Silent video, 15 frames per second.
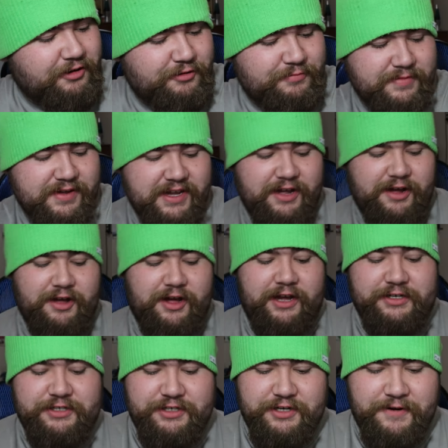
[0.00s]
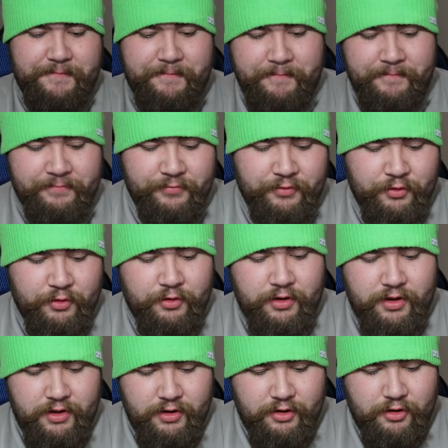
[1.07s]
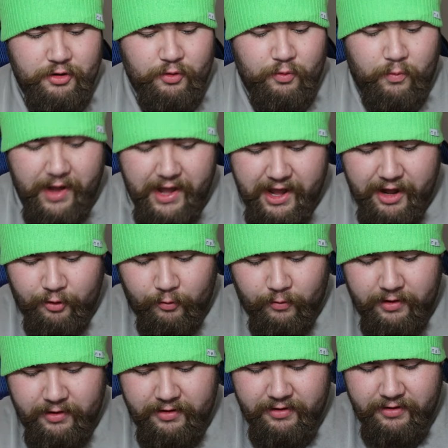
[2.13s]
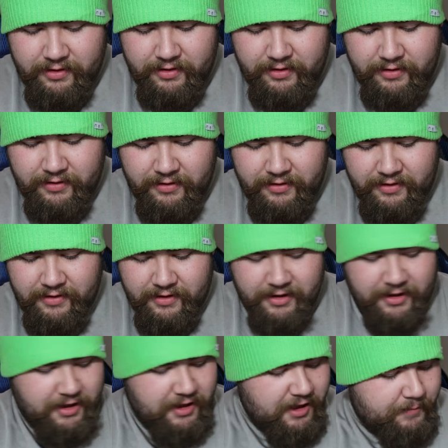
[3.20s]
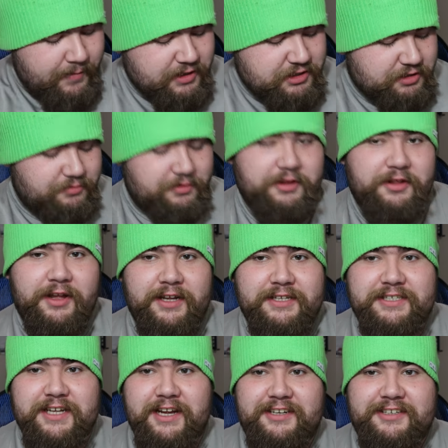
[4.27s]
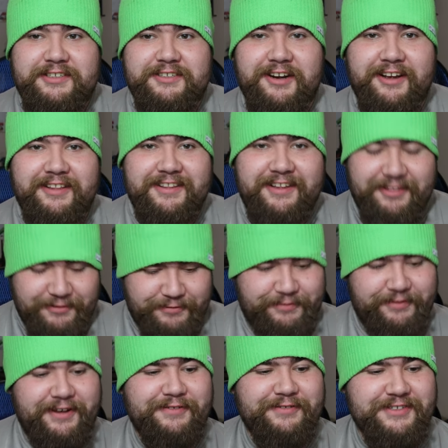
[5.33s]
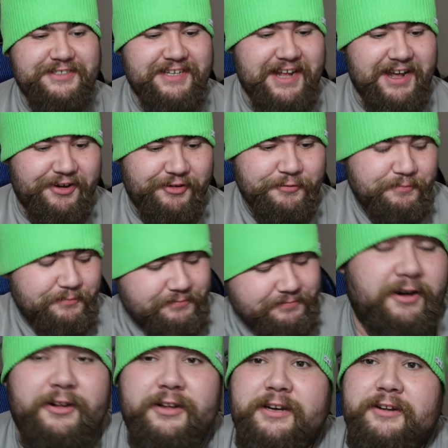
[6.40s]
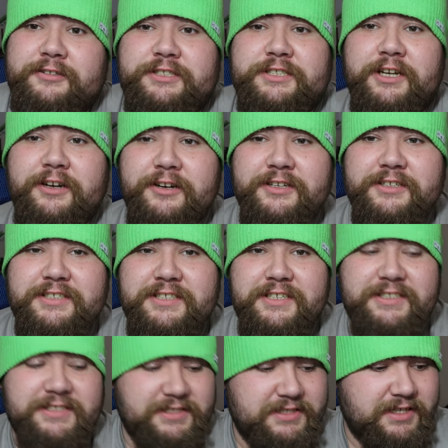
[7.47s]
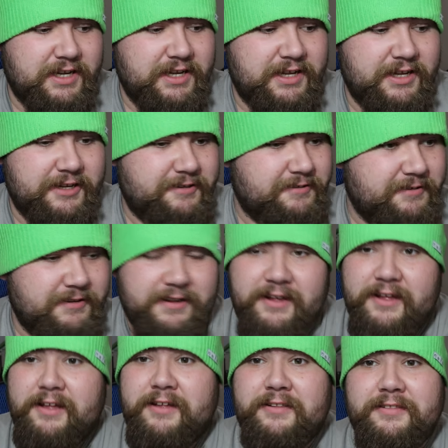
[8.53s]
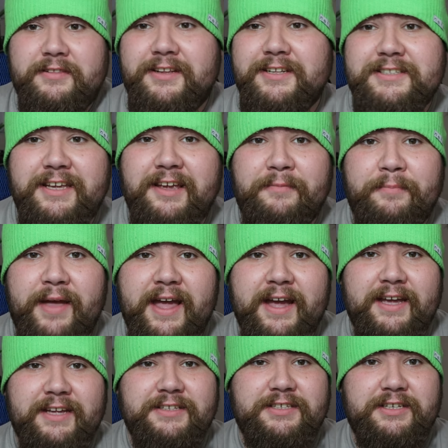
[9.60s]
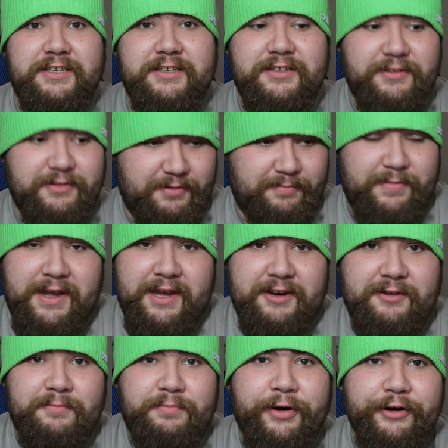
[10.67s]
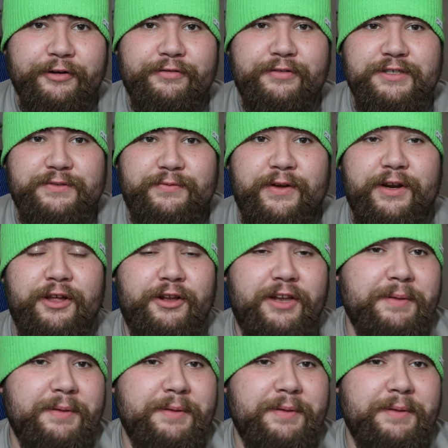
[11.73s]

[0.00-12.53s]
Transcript: Oh my gosh. Wow. I'm actually really excited to try the other flavors now. In all, in all seriousness, uh, let's get back into the main part of this video.